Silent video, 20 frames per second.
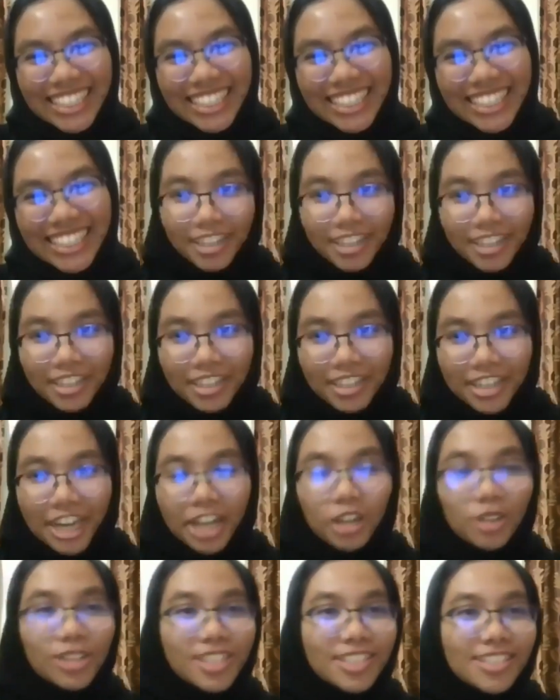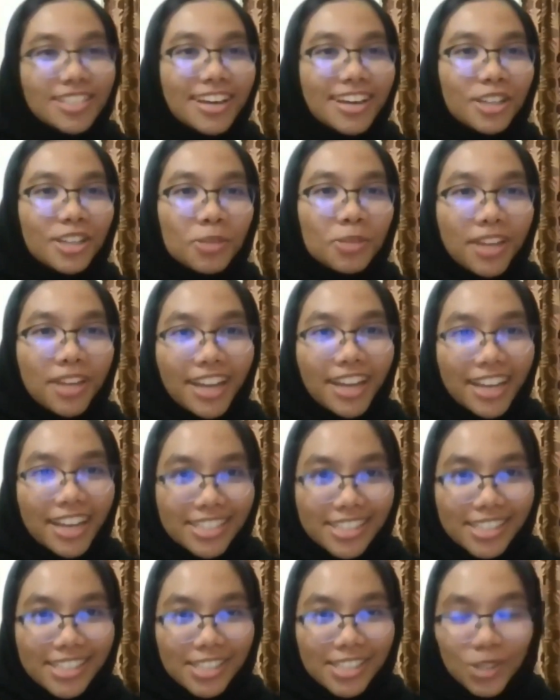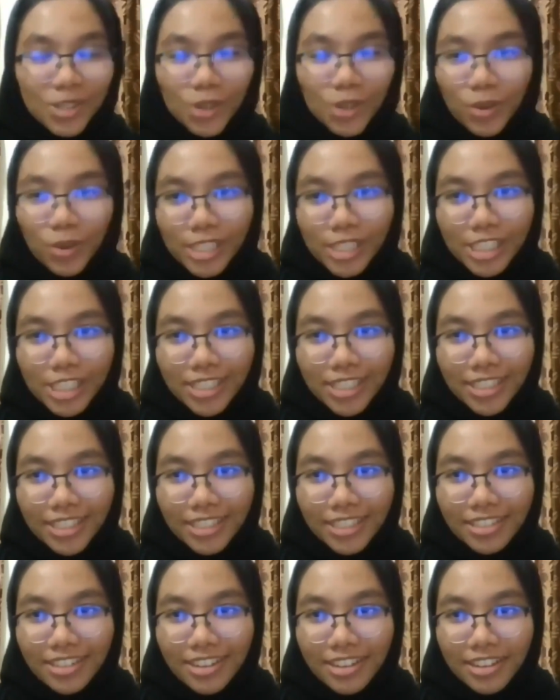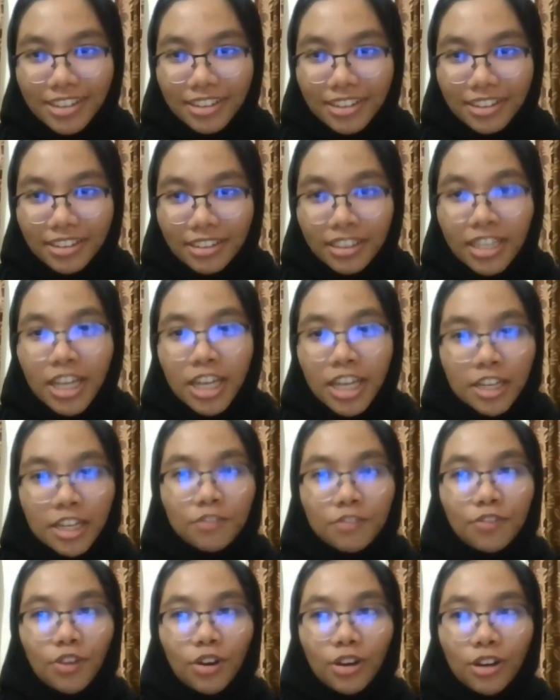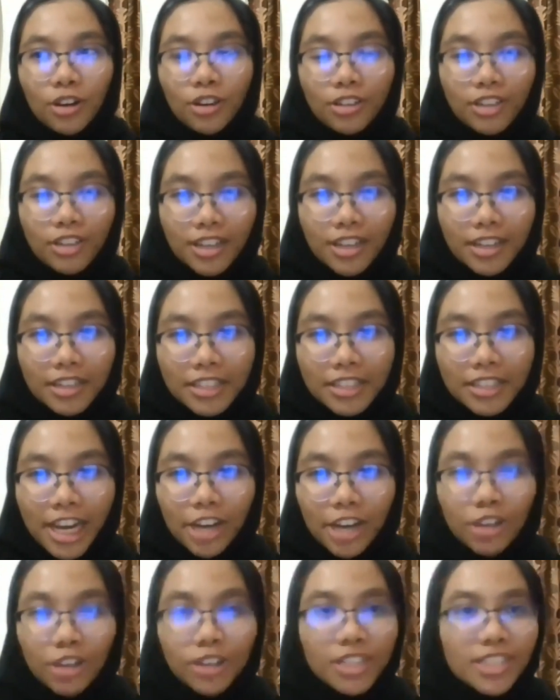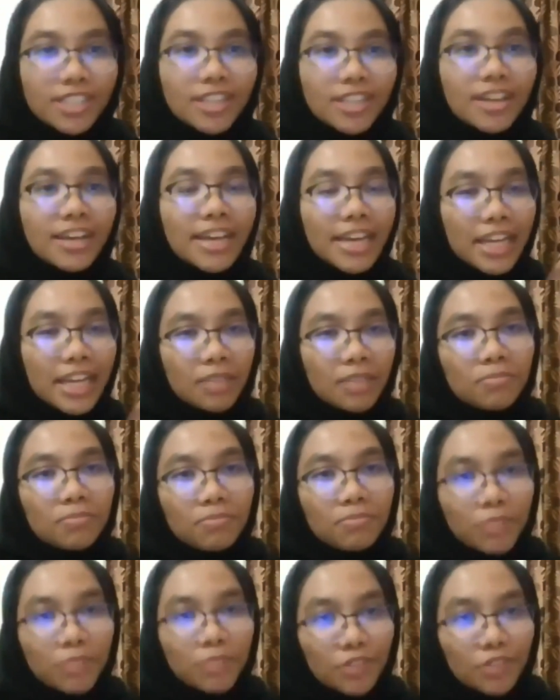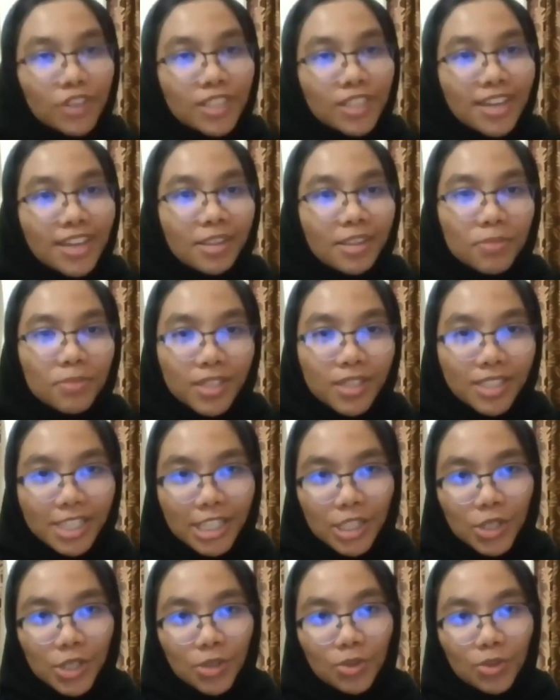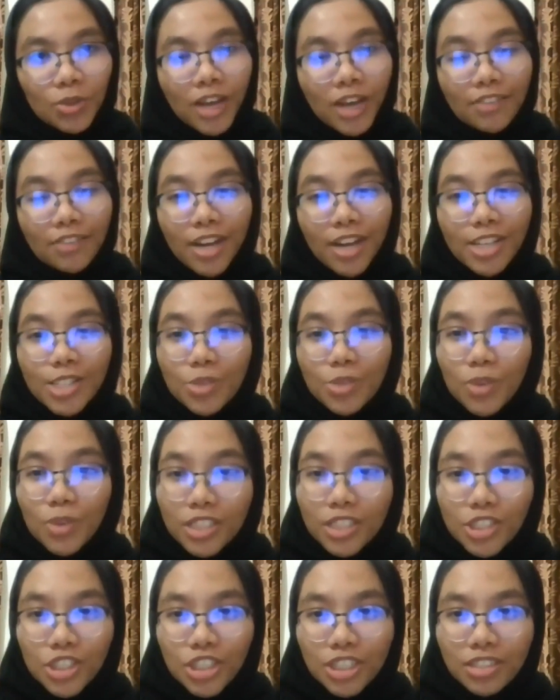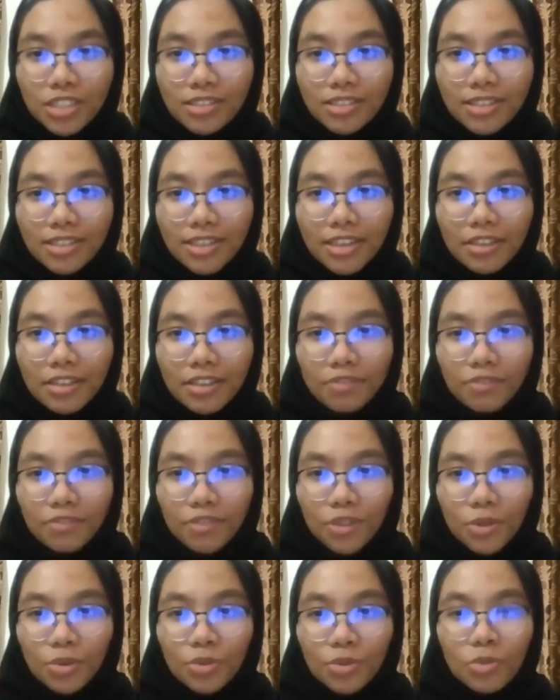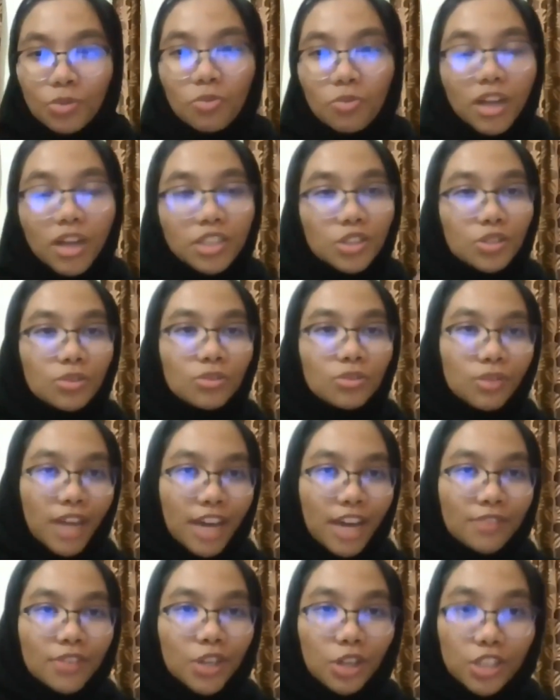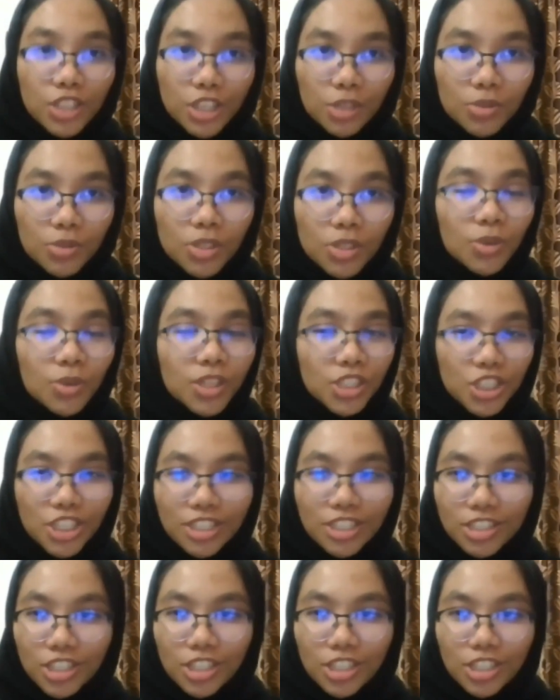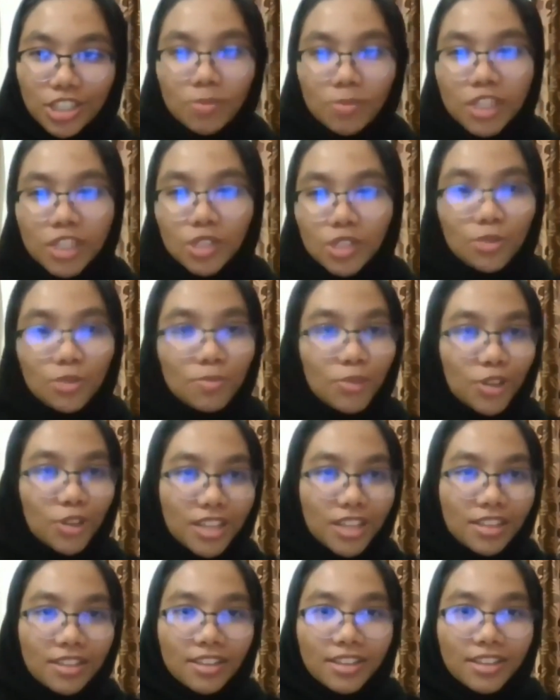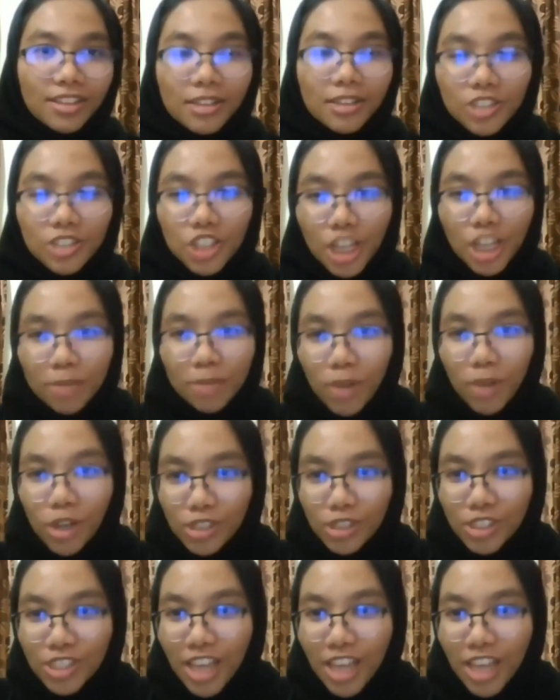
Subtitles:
Khairunisa, I hope that answers your question. For Khairunisa and previous other persons who have asked questions, if you want to have a continuous question, just please do put in the chat box.